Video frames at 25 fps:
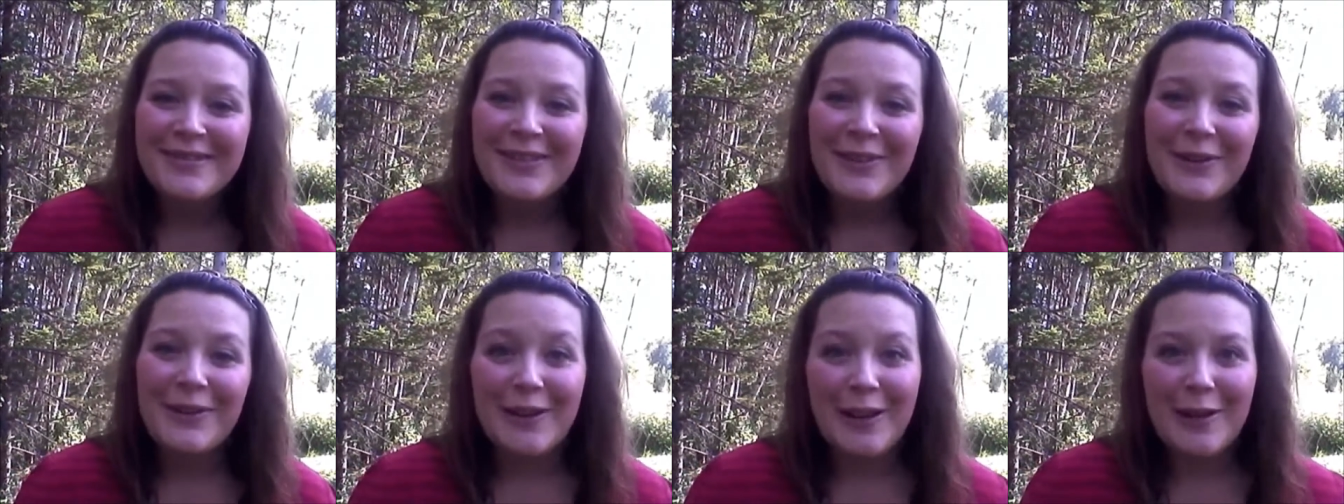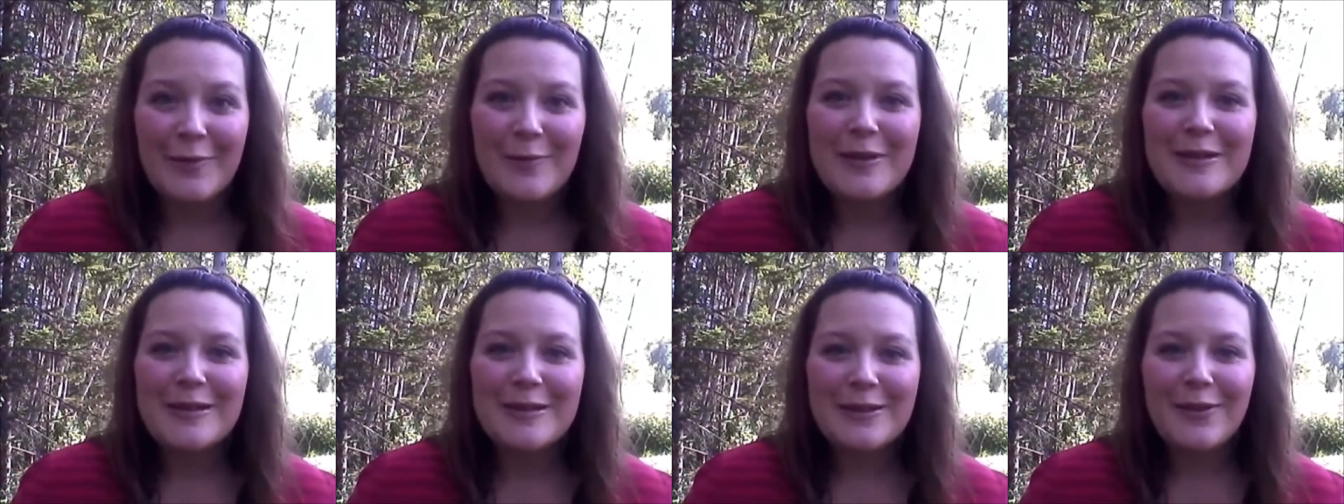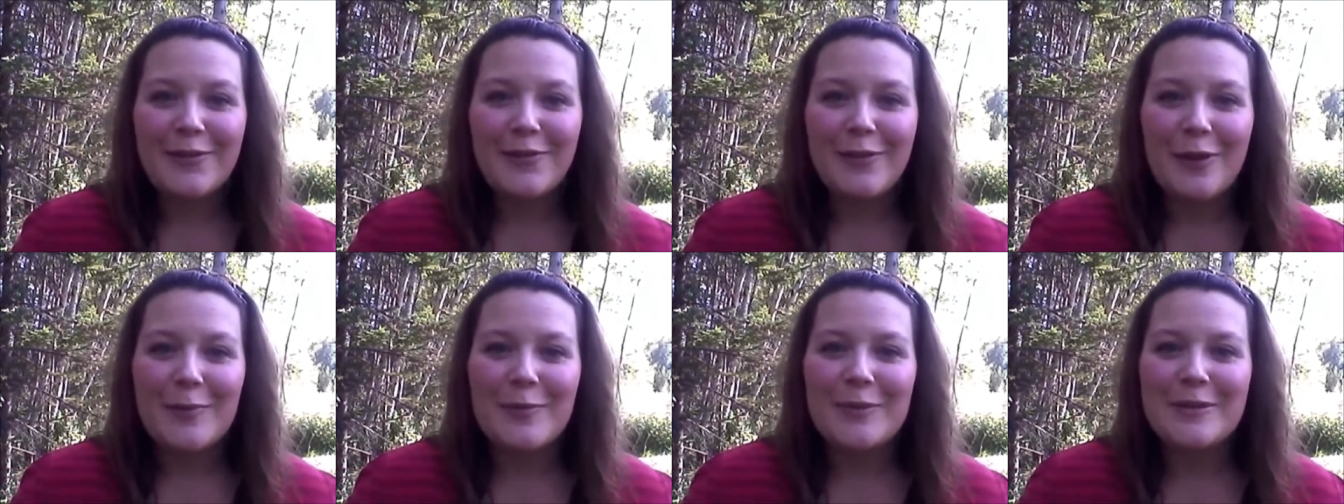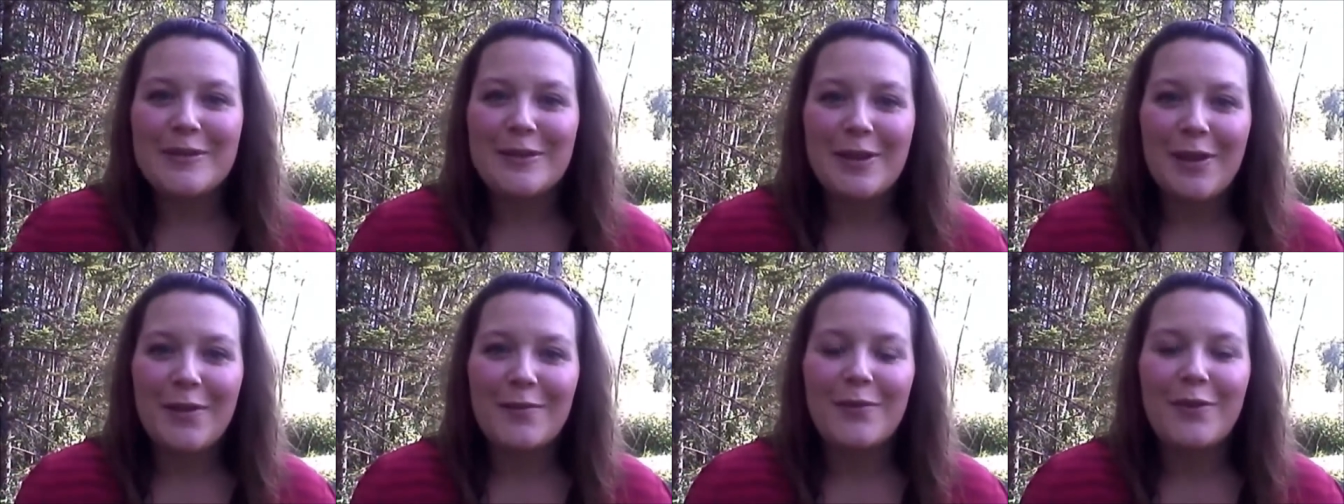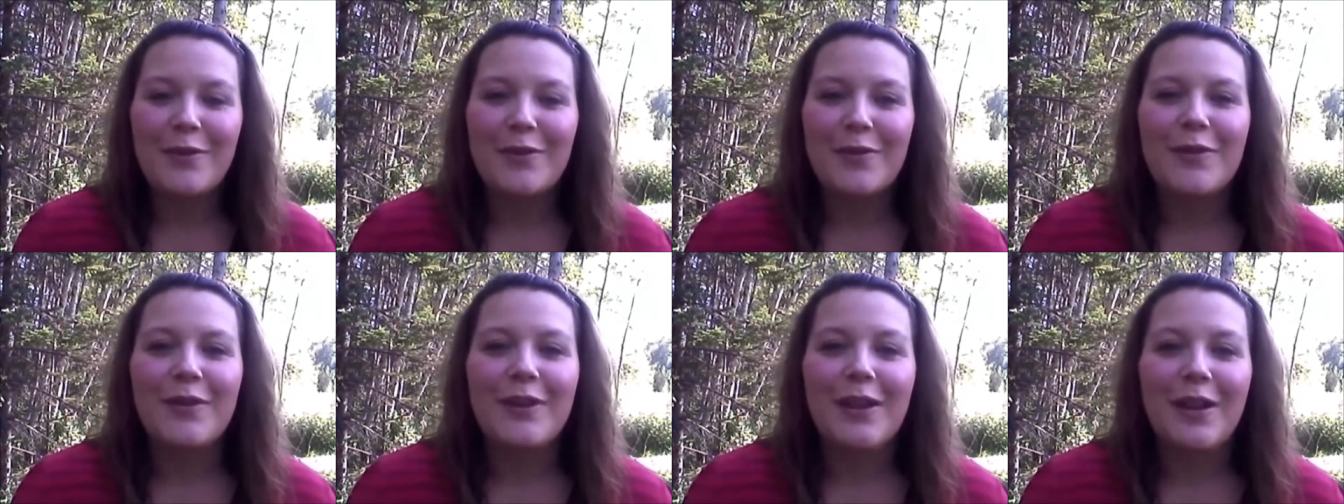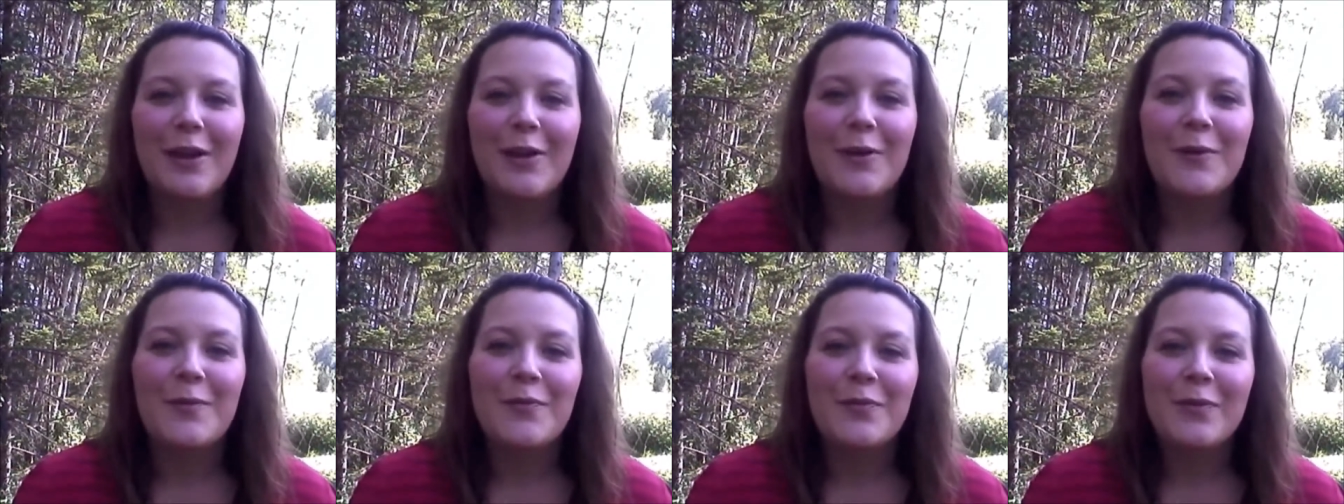or get myself up in time for the
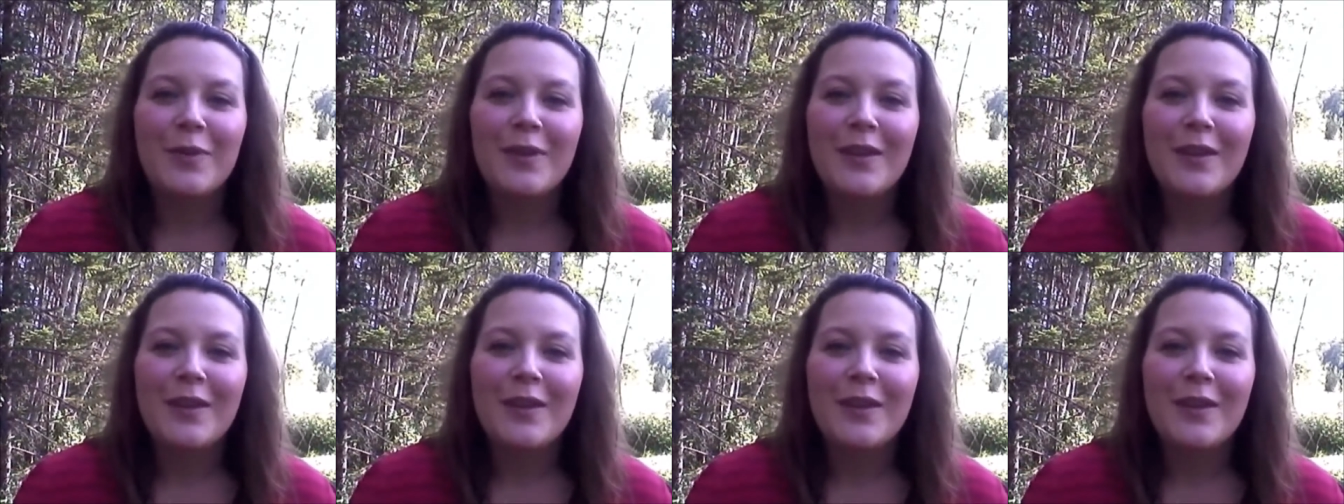video.